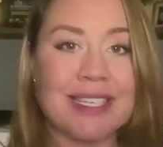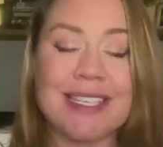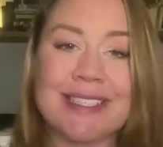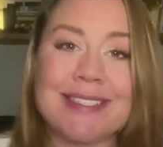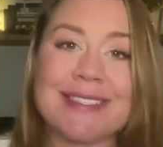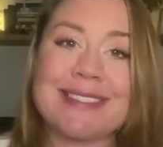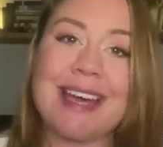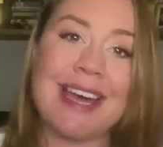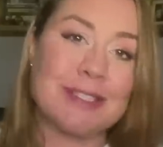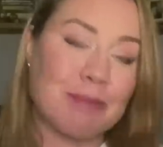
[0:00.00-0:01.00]
is
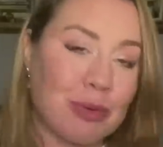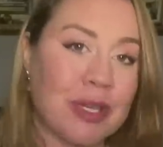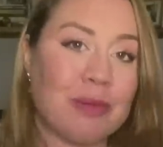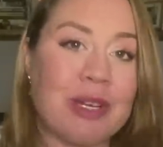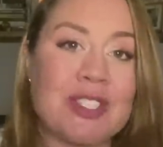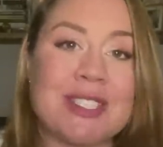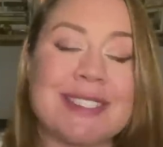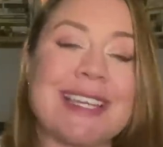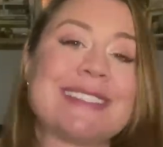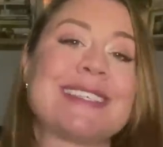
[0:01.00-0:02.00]
at a point where she's
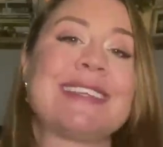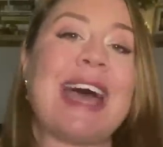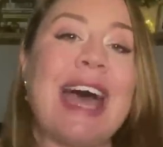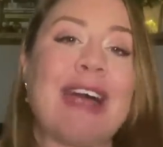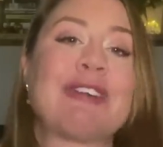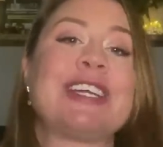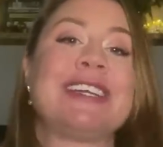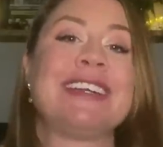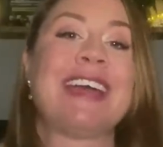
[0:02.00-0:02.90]
letting Harry